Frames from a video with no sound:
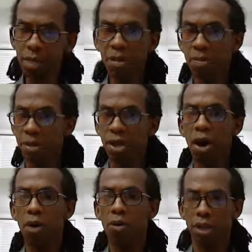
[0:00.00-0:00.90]
people
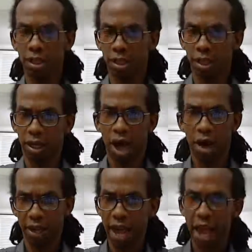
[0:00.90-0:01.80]
talk,
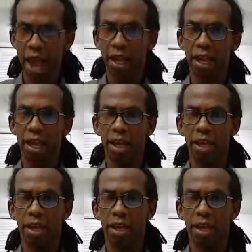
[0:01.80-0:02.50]
how they act,